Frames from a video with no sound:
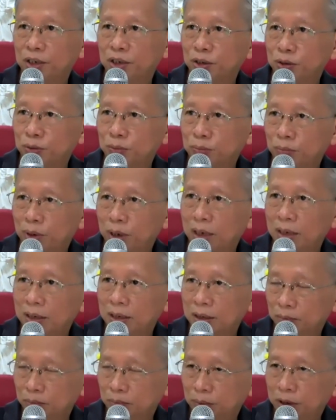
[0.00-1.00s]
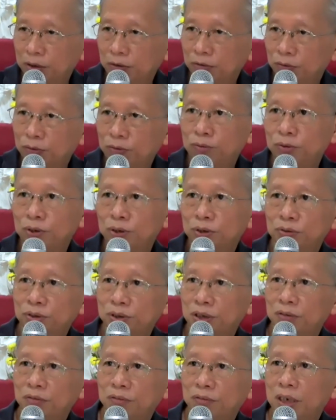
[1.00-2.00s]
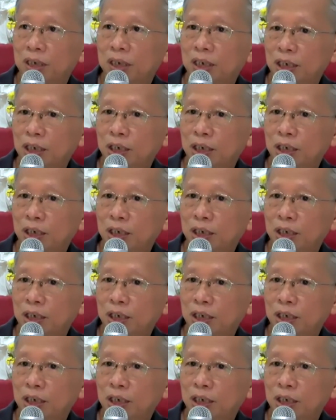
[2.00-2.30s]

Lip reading: you must make full use of it.